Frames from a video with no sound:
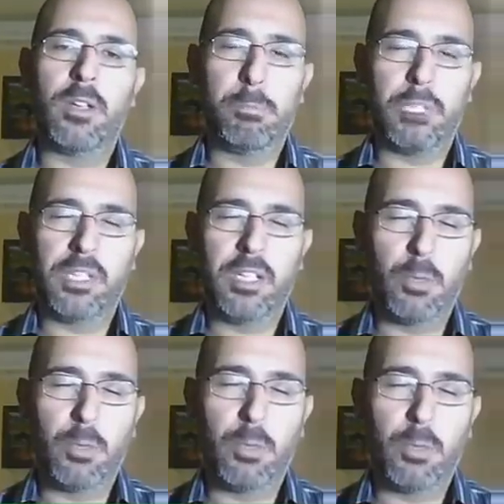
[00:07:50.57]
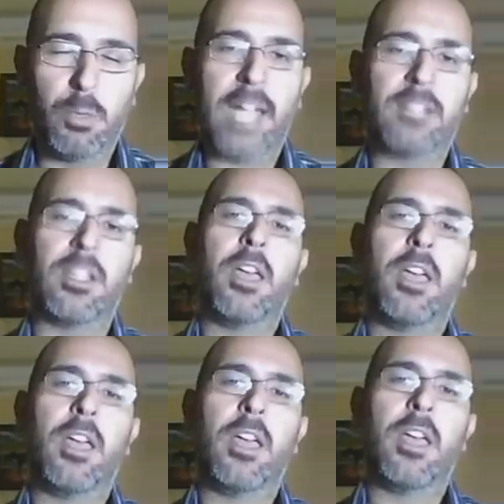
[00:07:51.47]
particularly with the fact
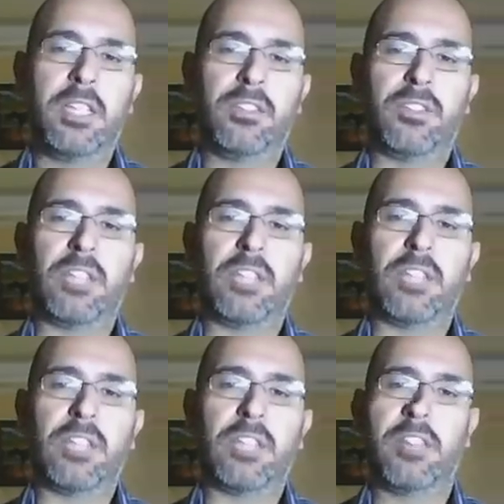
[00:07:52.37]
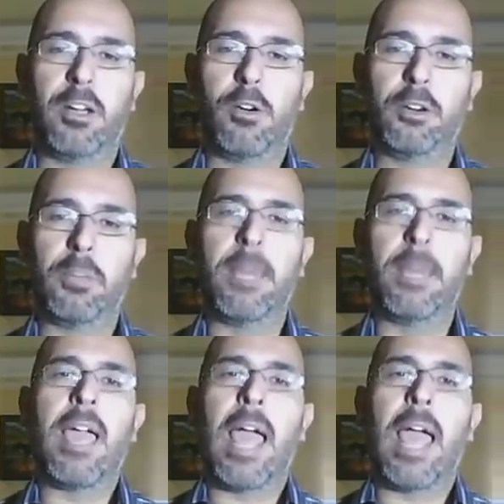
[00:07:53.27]
that this Takfiri terrorism